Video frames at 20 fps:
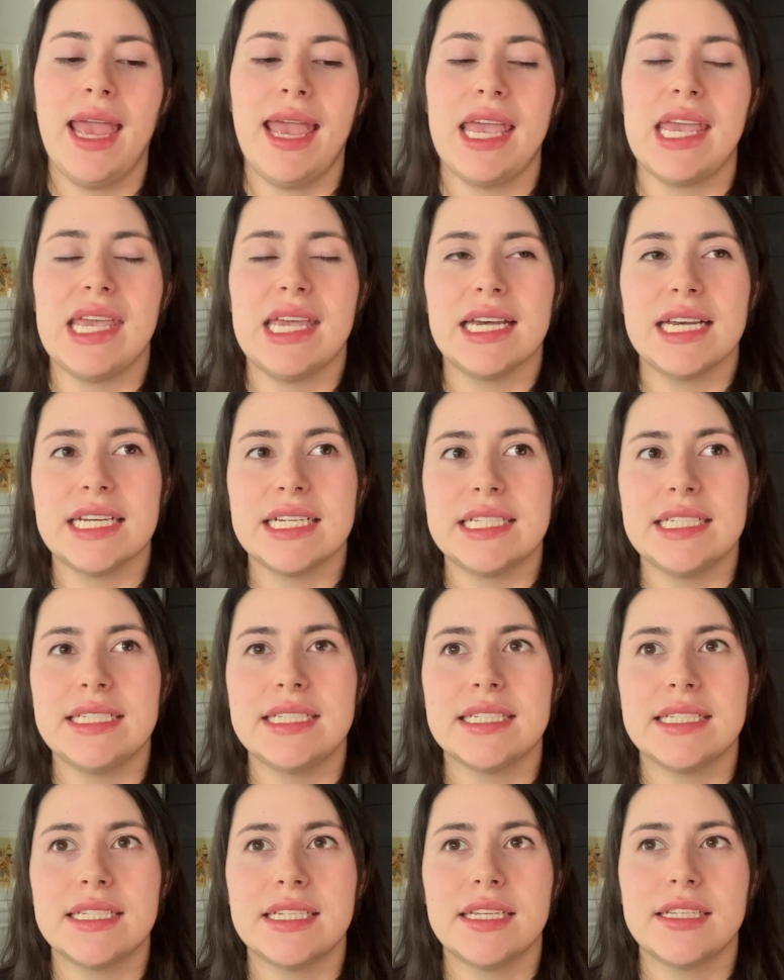
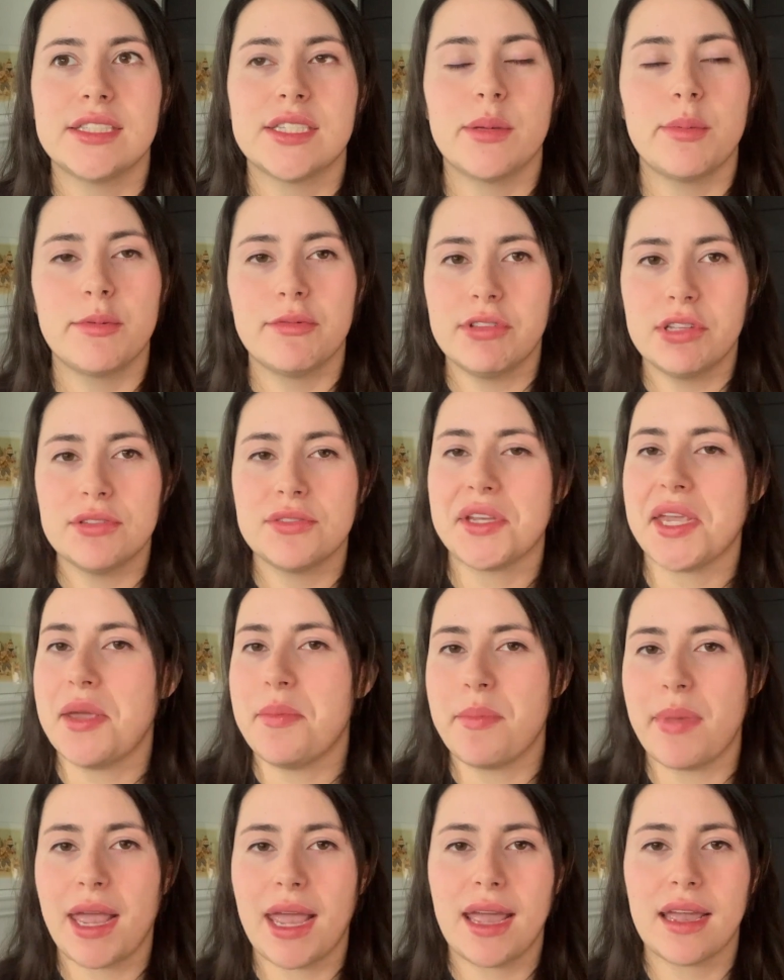and some of those came
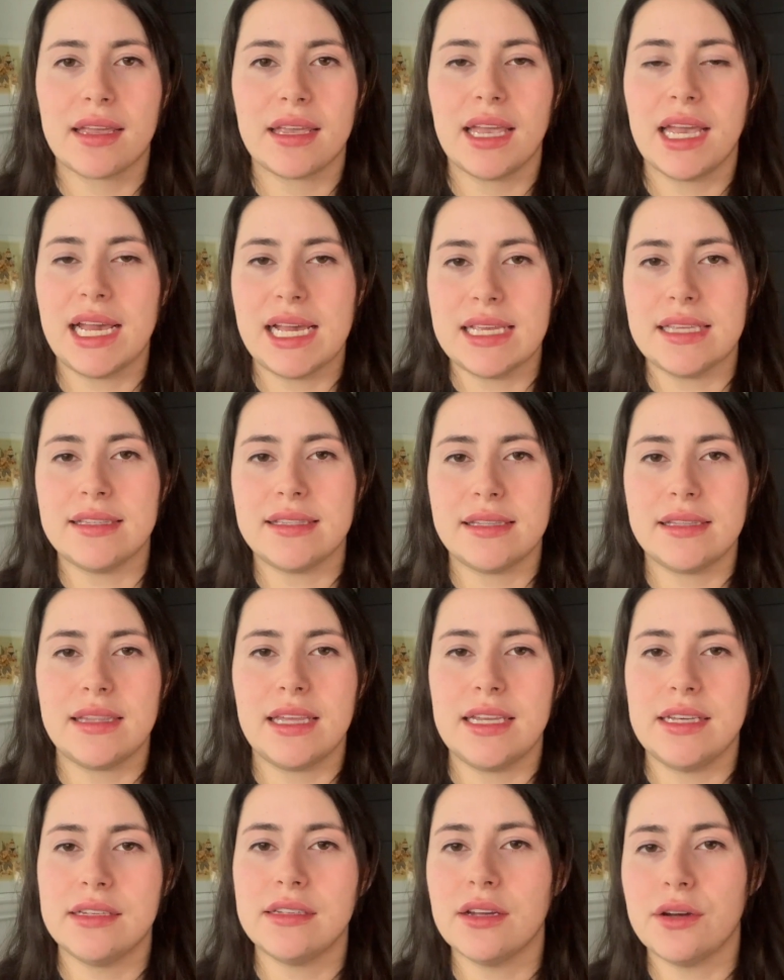back as
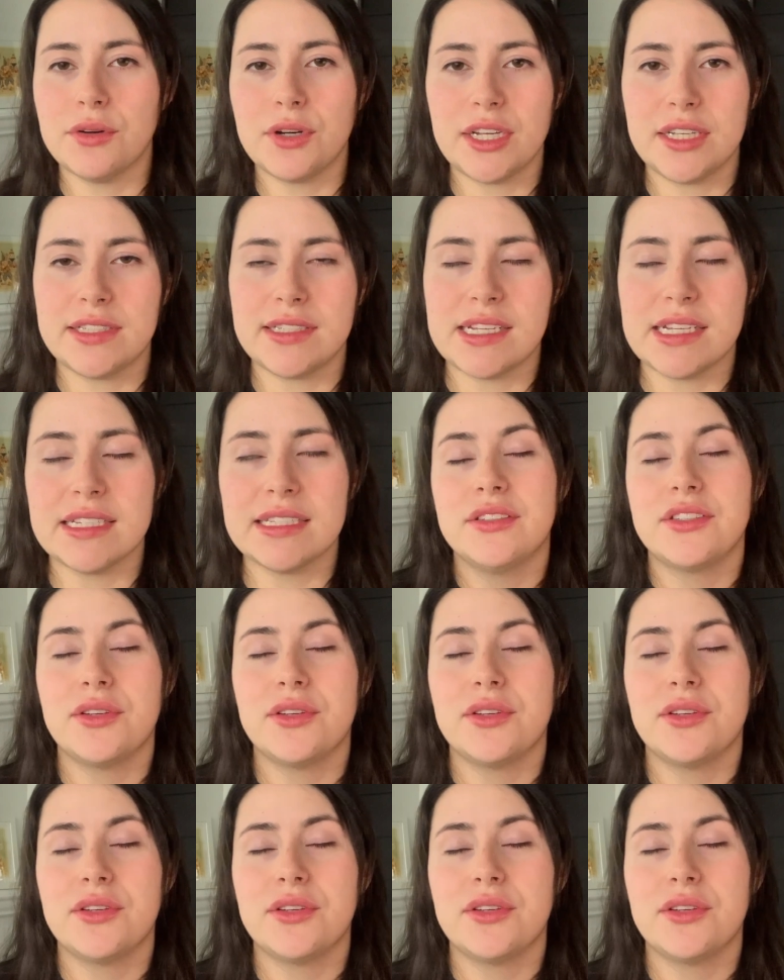they don't exist.